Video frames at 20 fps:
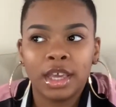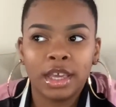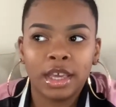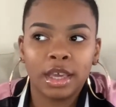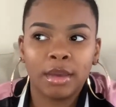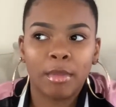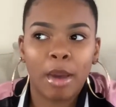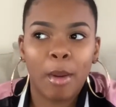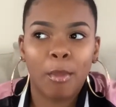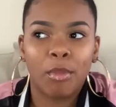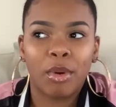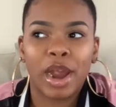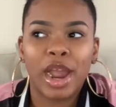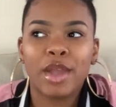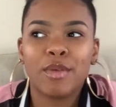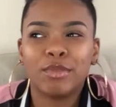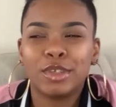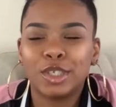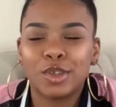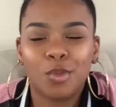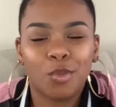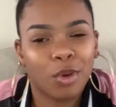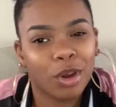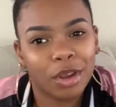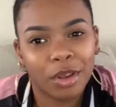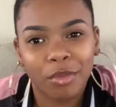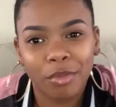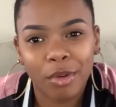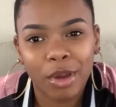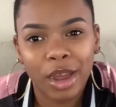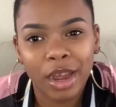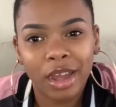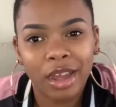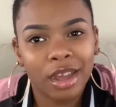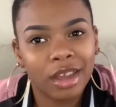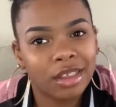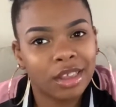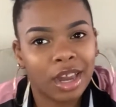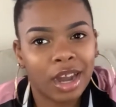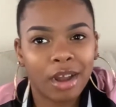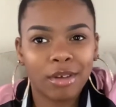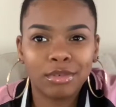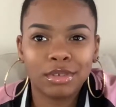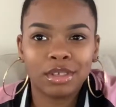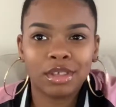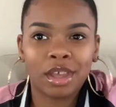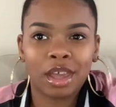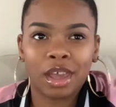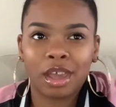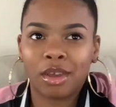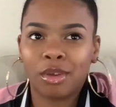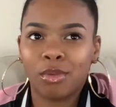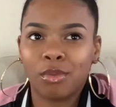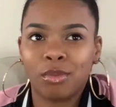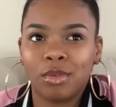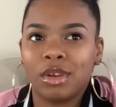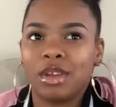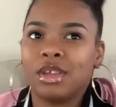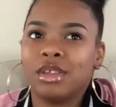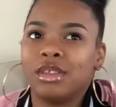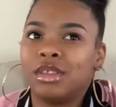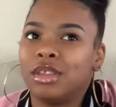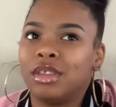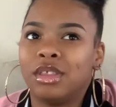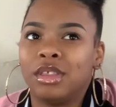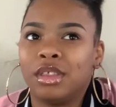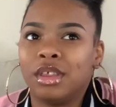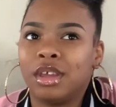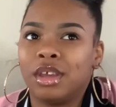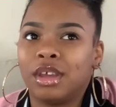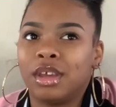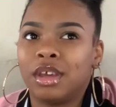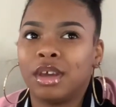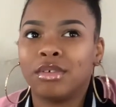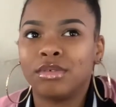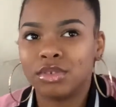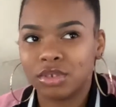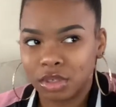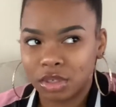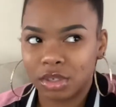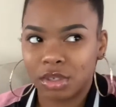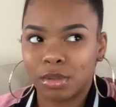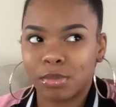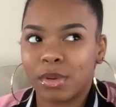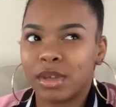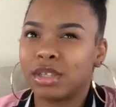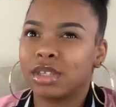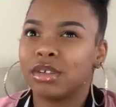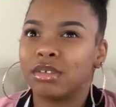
and my brain wasn't working right that I was like, what is this? Like, I was just in space.